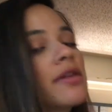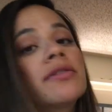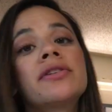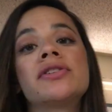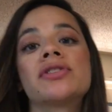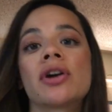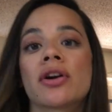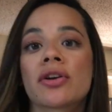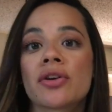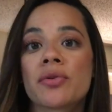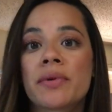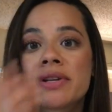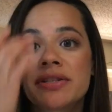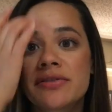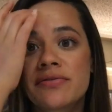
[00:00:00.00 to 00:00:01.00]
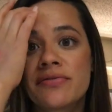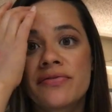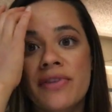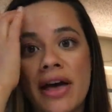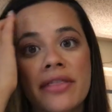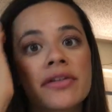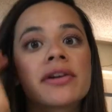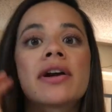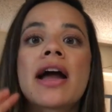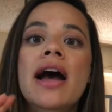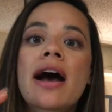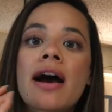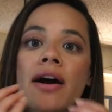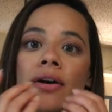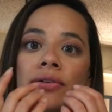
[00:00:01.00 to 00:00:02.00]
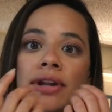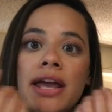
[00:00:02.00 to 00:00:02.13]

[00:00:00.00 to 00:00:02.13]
the darker ones feather out.